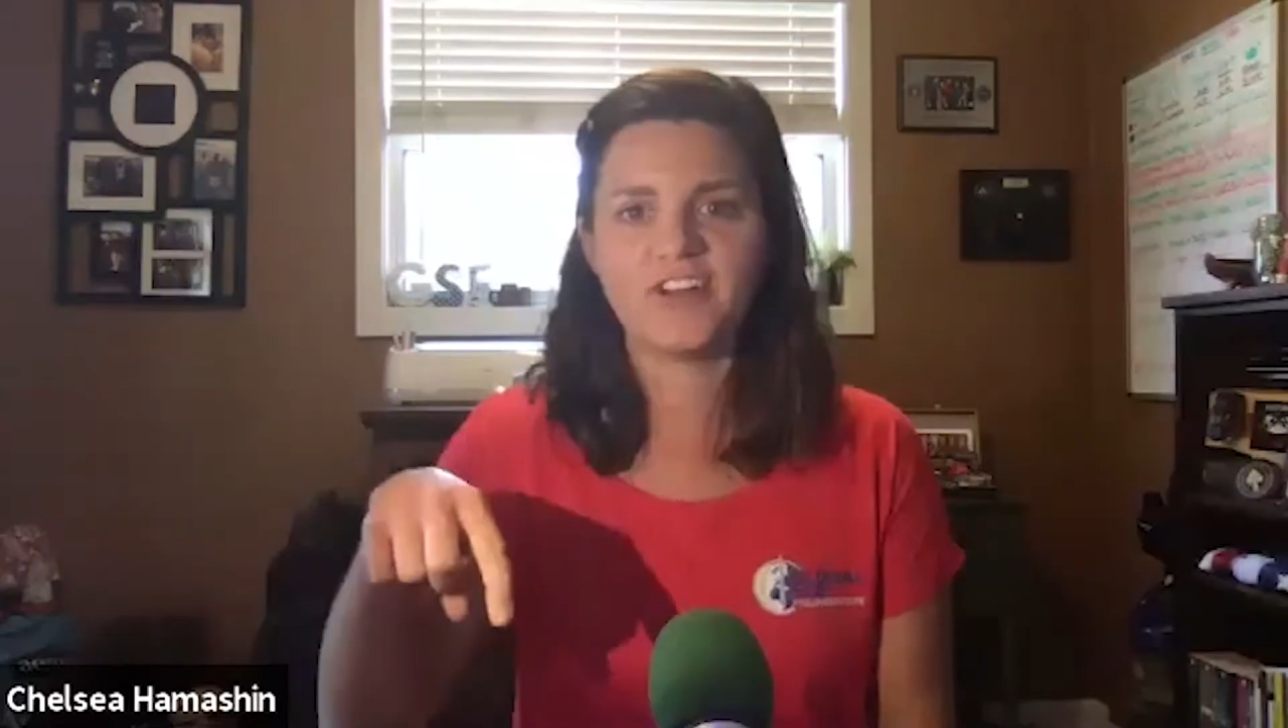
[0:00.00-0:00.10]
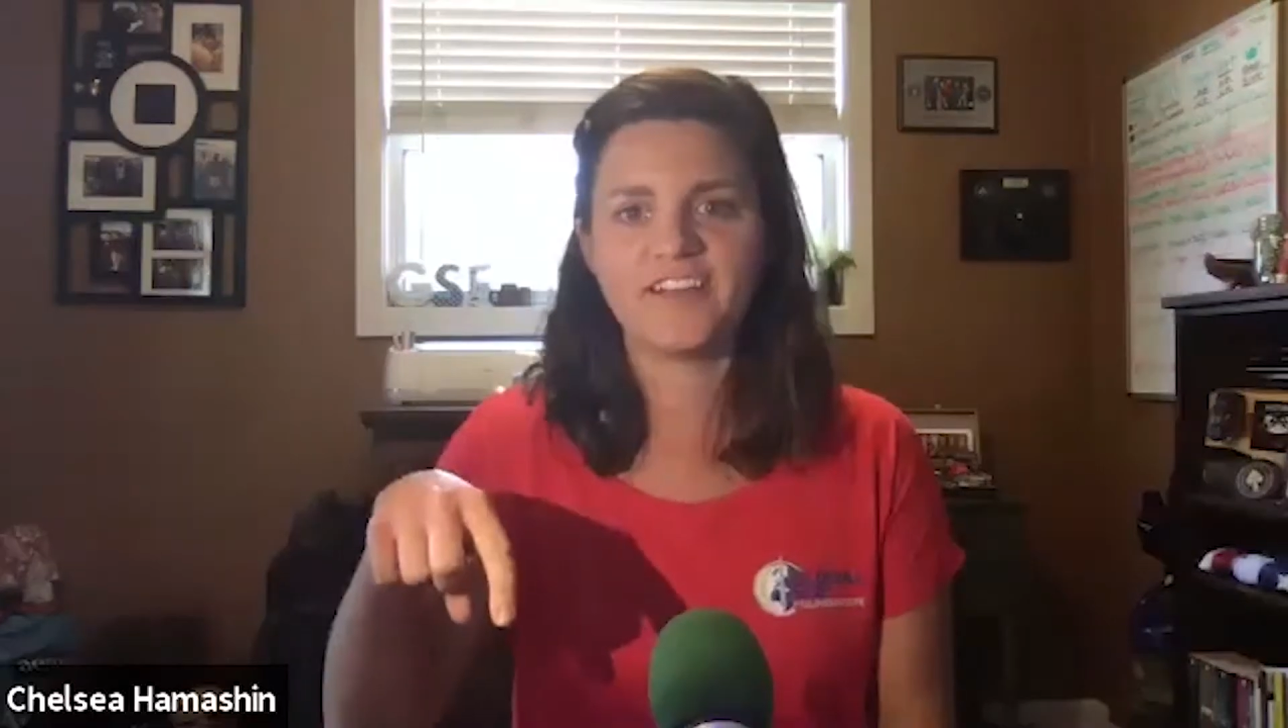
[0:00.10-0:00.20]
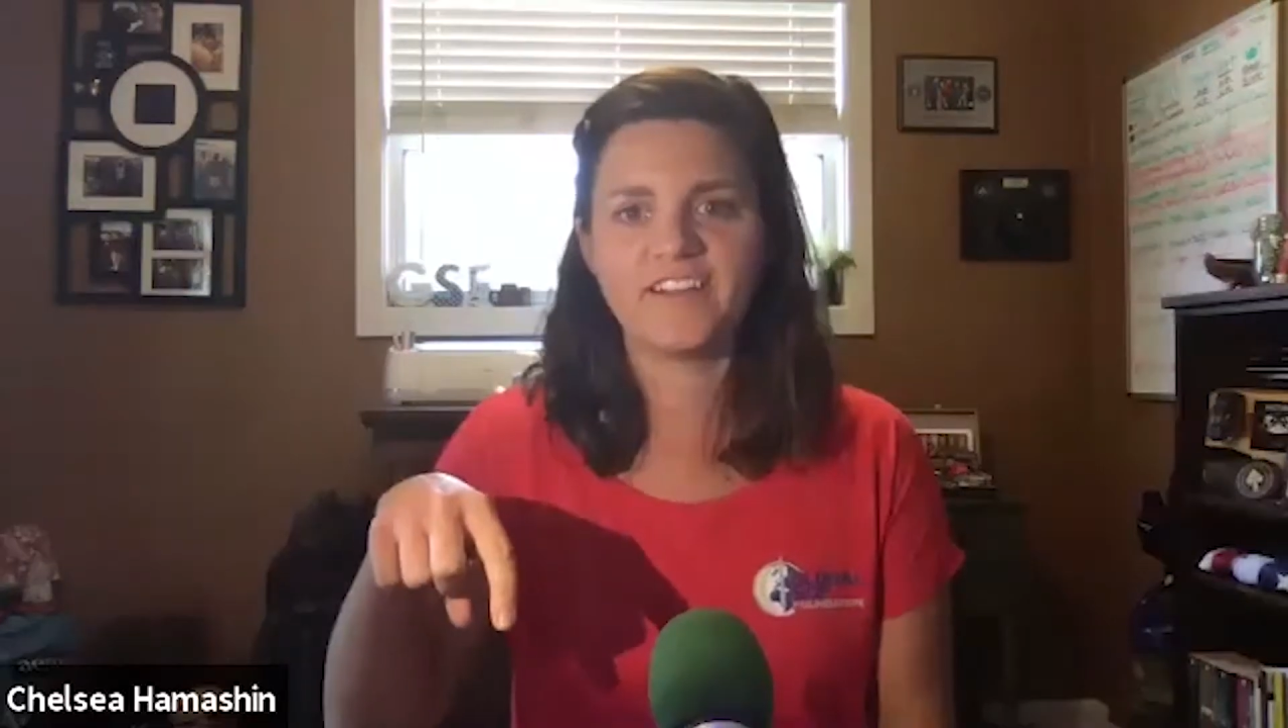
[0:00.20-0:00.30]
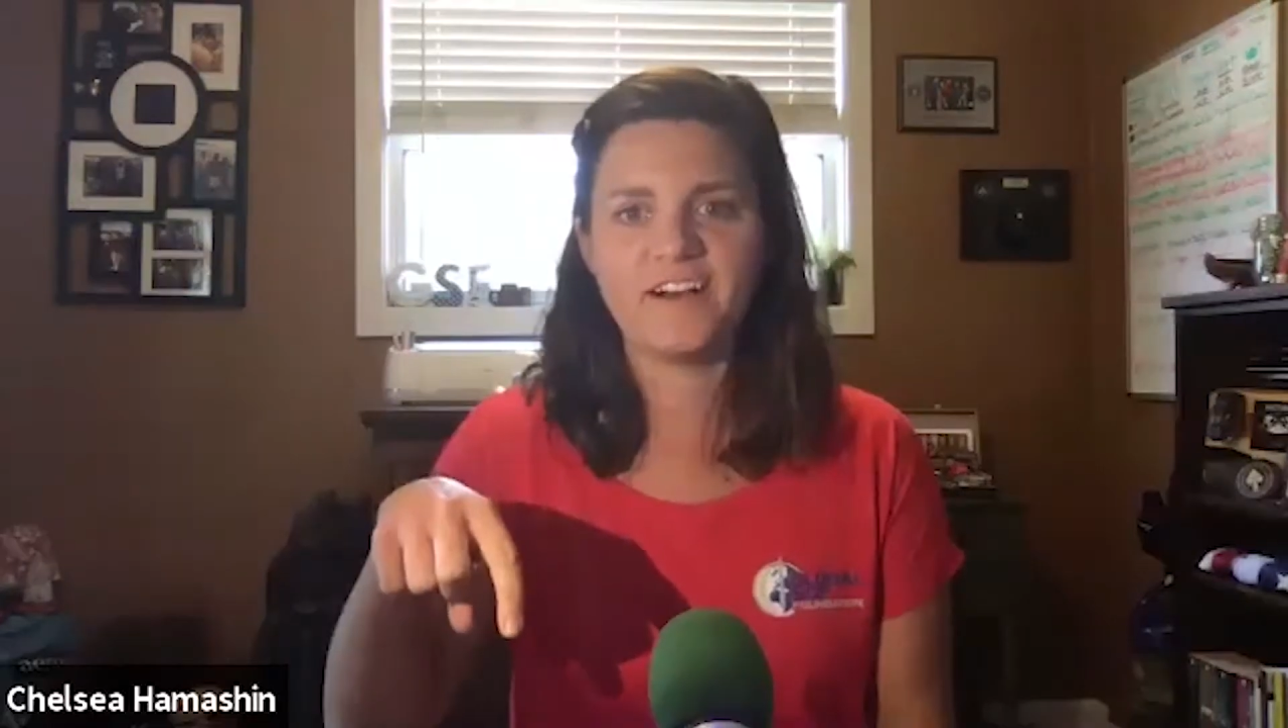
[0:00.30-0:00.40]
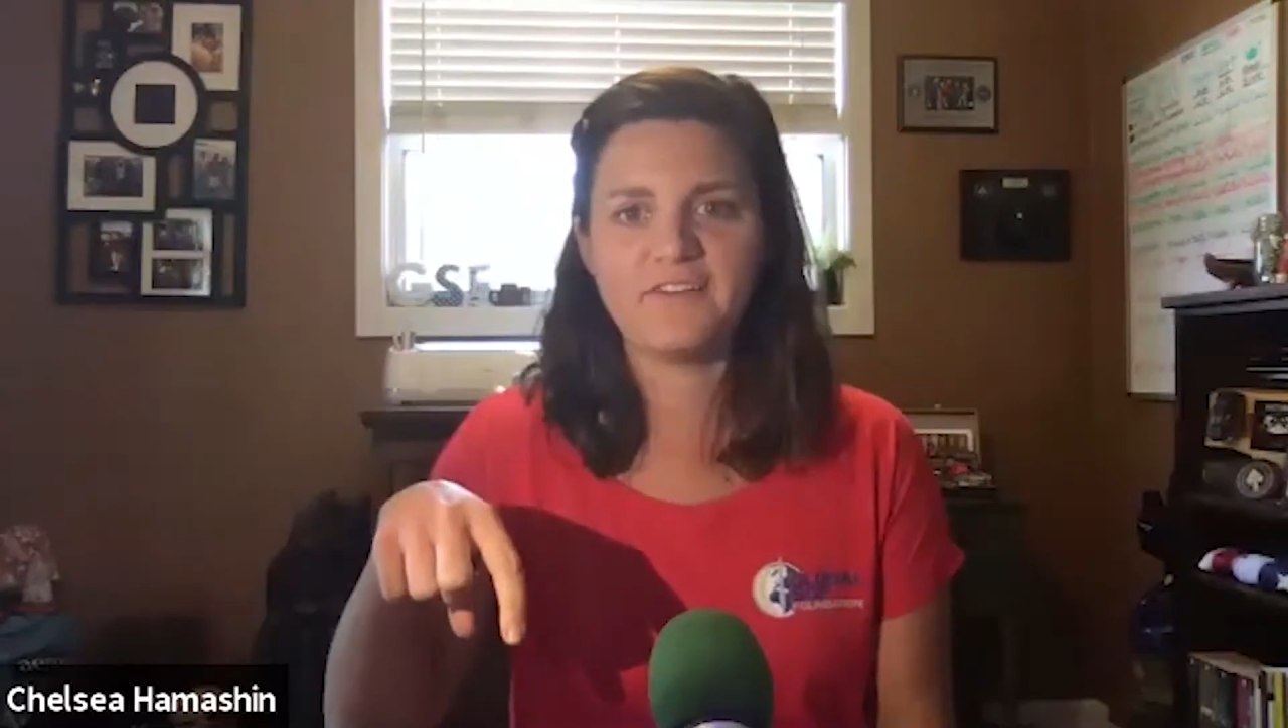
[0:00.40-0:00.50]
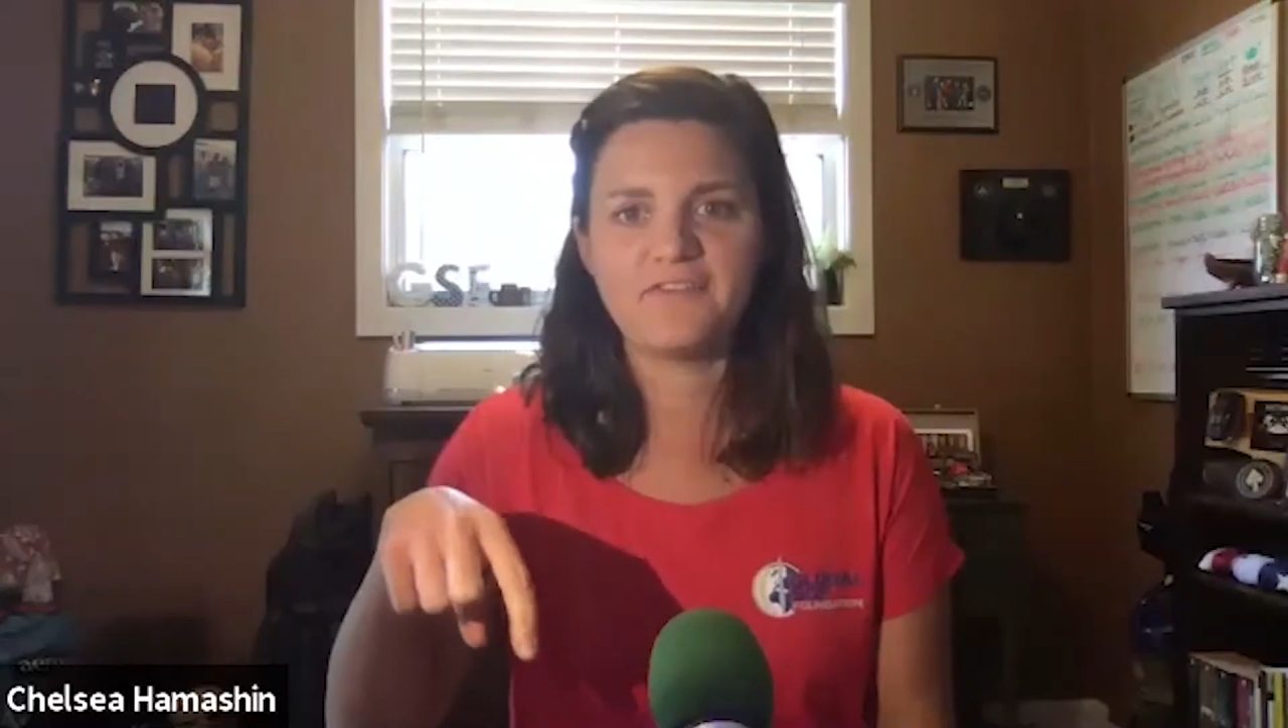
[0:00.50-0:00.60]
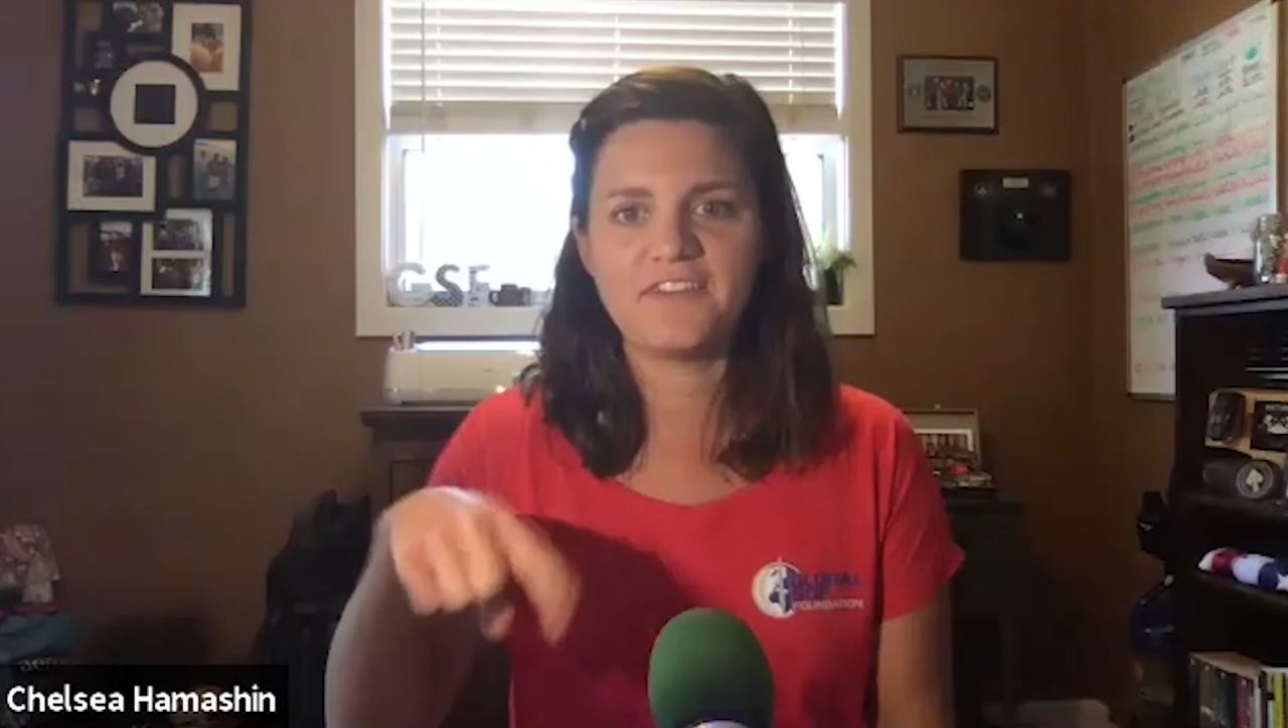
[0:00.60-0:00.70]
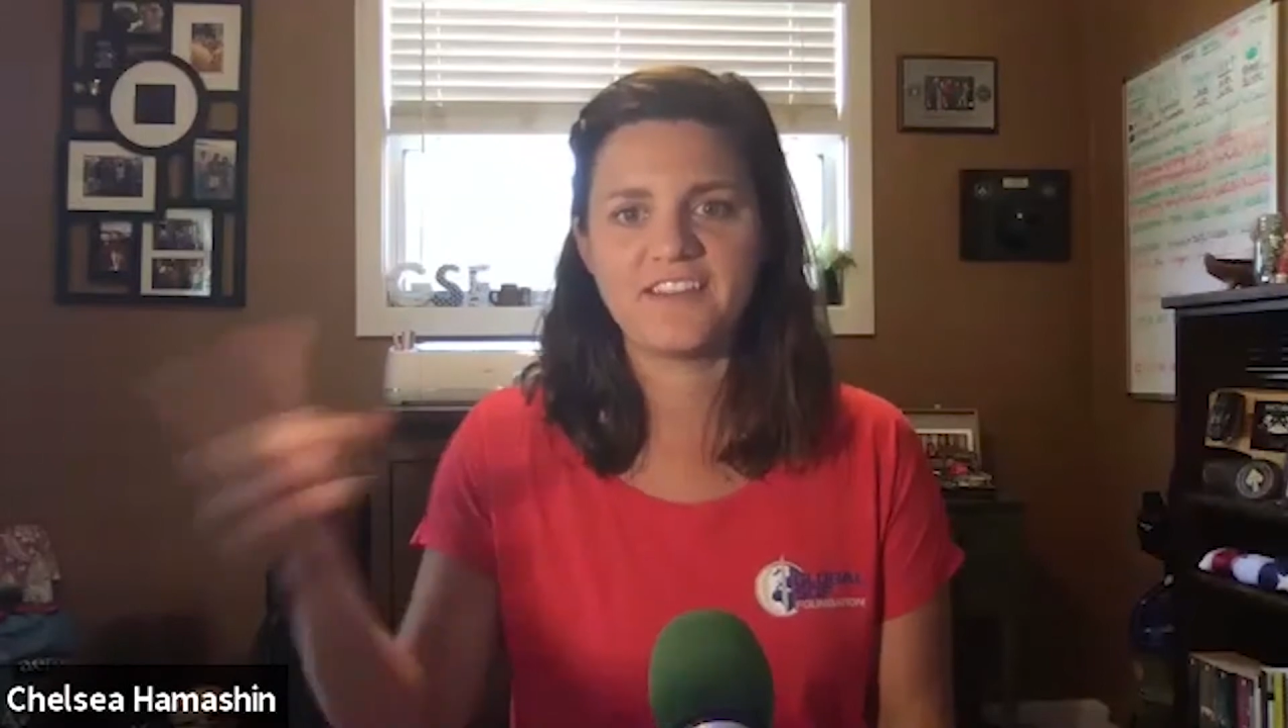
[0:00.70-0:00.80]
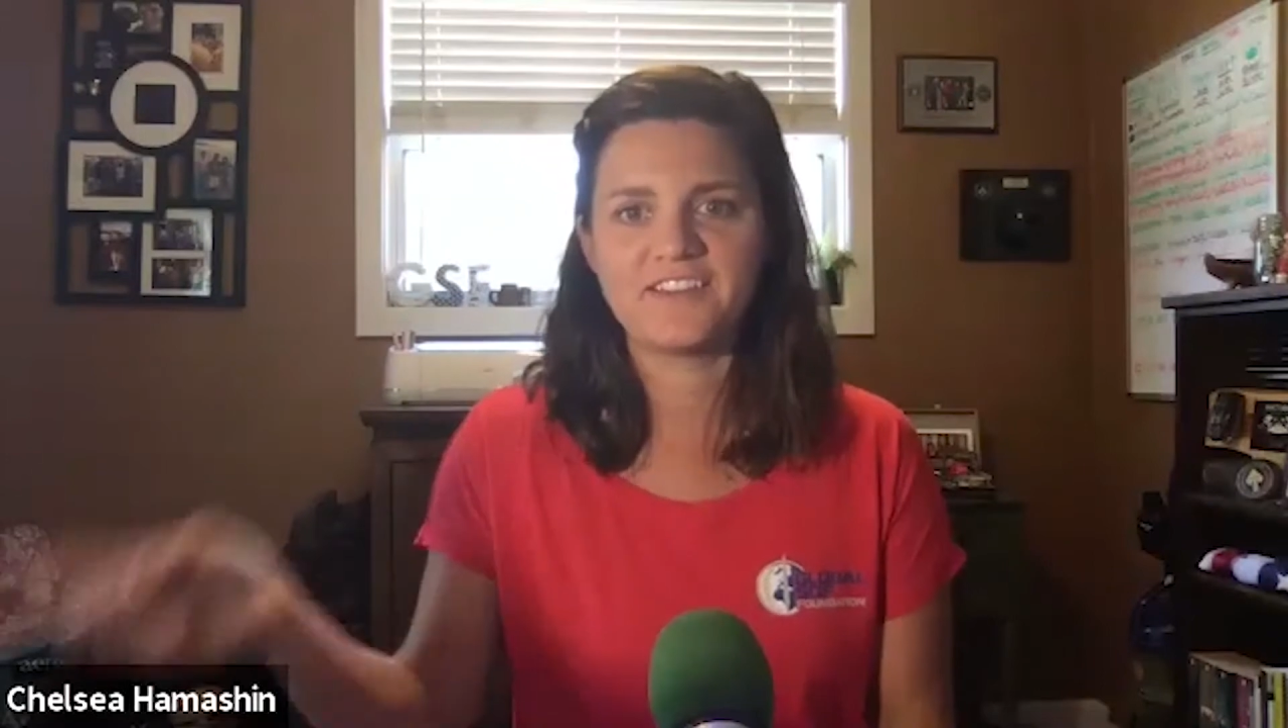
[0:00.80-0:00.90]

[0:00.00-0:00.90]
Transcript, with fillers: it off and then